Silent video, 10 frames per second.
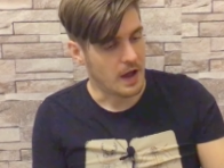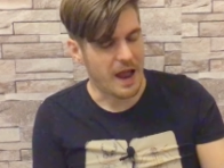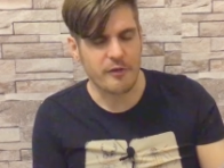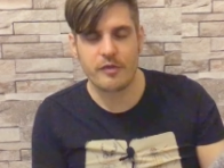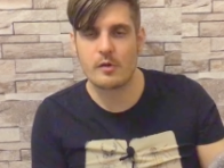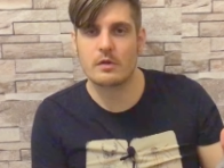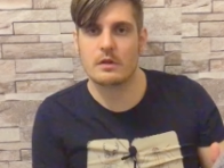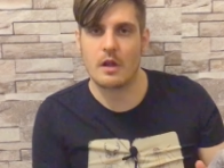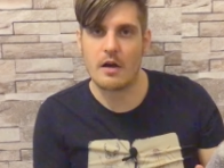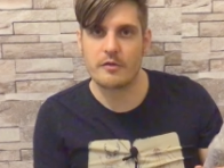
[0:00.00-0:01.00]
I fell
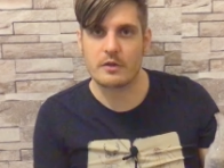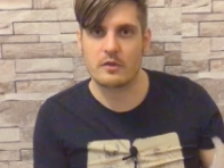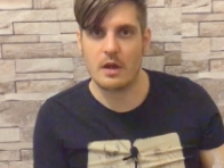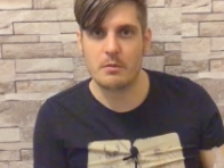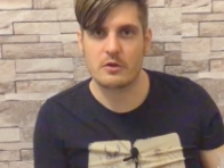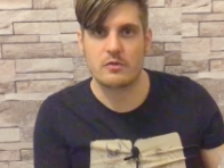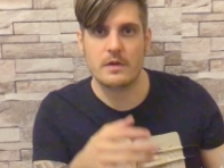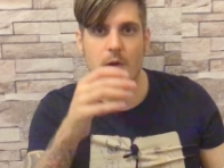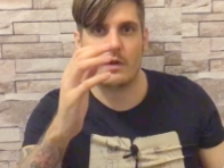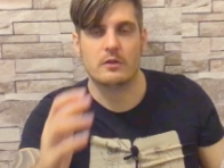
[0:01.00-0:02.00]
in love with
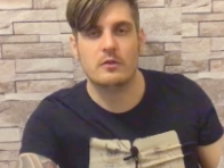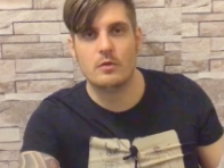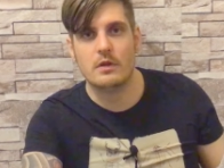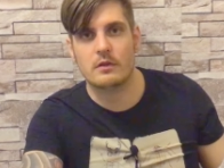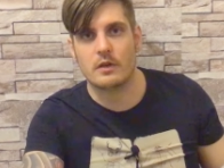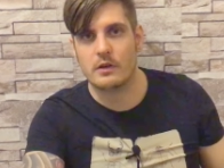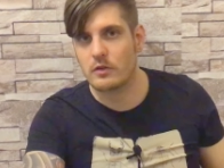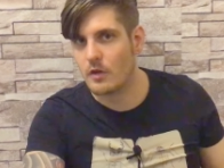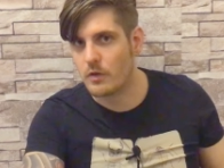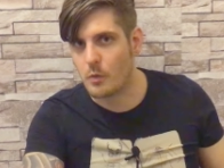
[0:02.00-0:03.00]
Sabertrio as soon as I
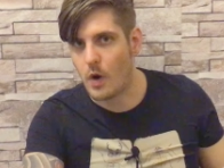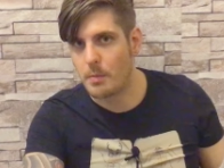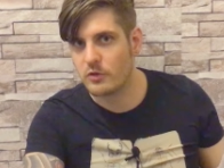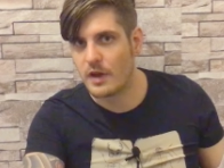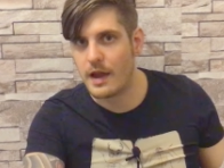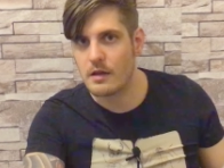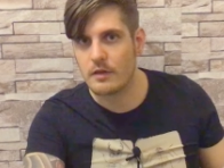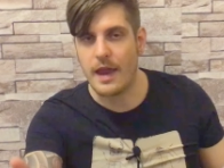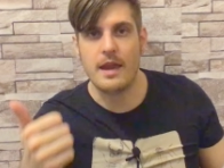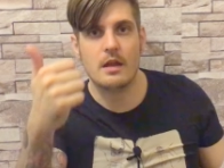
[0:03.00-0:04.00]
saw the website.
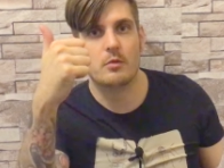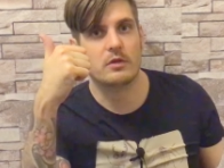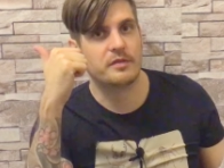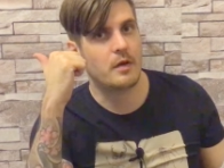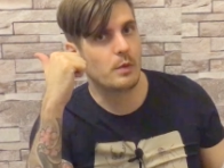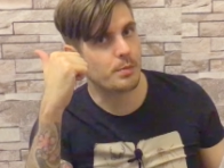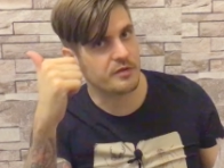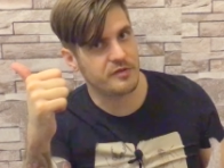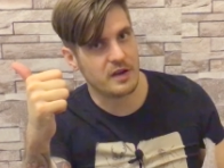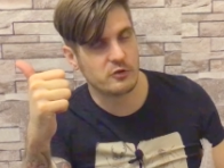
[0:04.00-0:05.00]
A, it was very
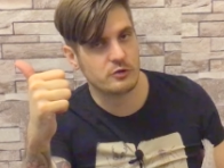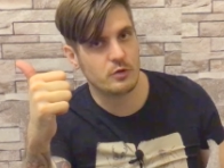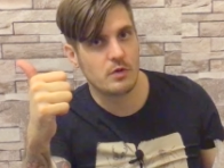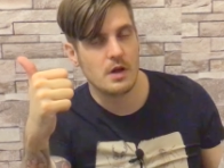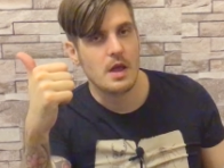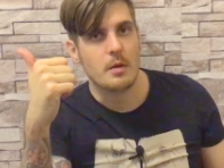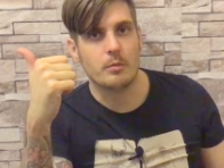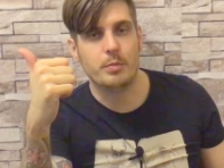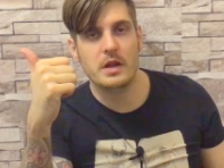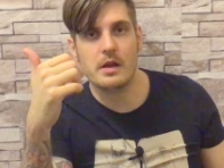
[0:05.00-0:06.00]
professional.
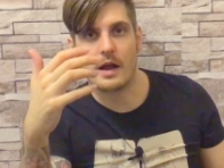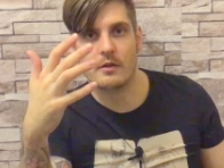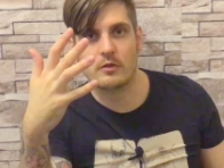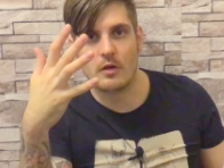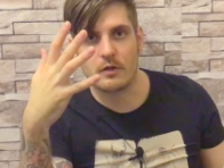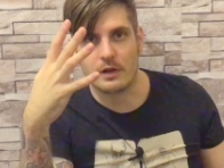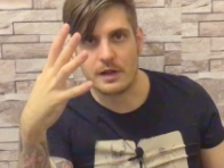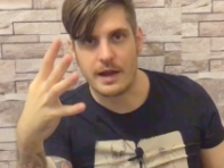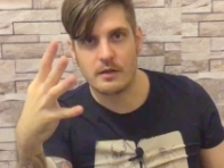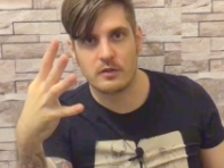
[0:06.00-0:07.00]
B, I saw the
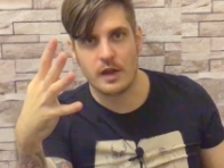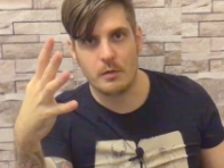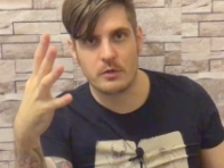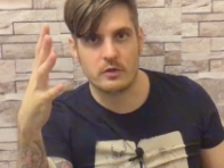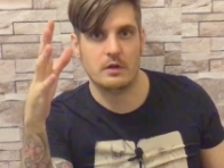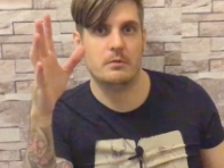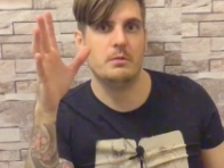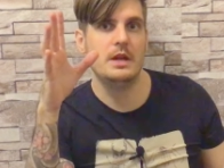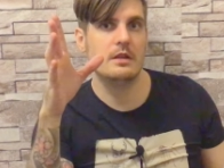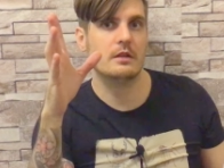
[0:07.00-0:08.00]
lightsabers and
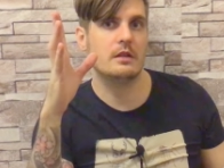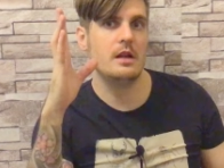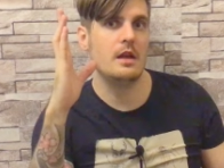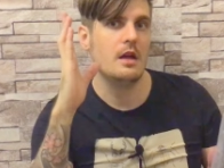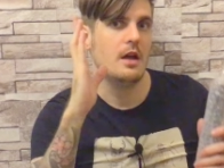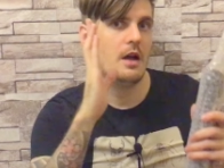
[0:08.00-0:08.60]
immediately